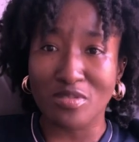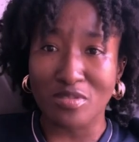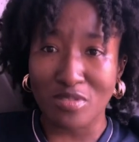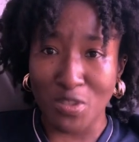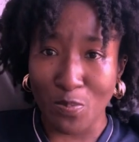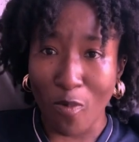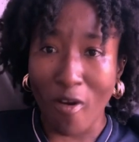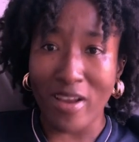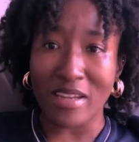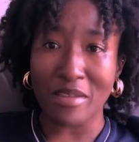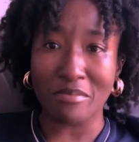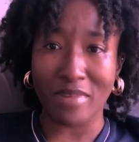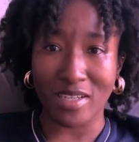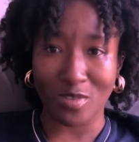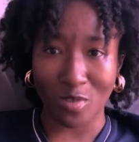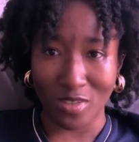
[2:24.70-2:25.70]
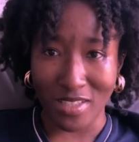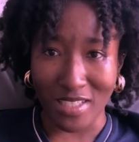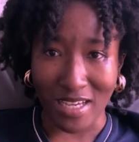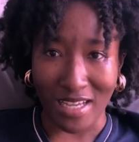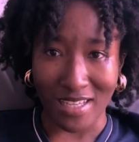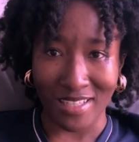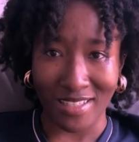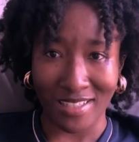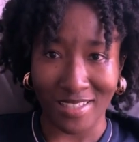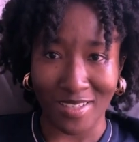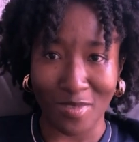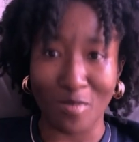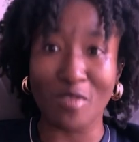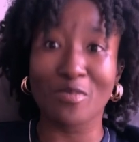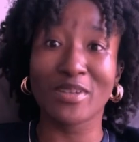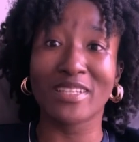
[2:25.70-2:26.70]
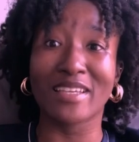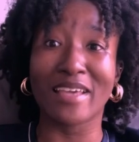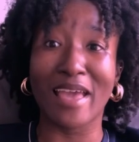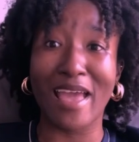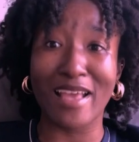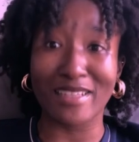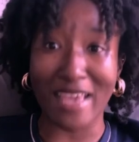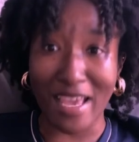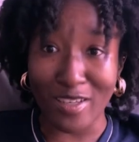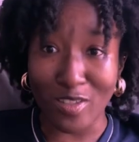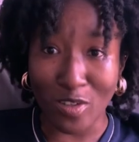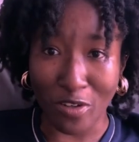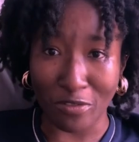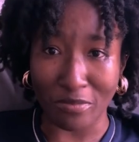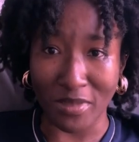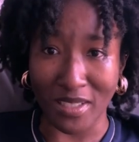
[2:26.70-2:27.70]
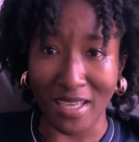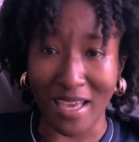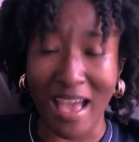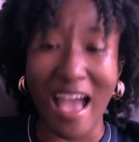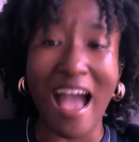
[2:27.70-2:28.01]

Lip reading: spoiling my daughter will be the end of me,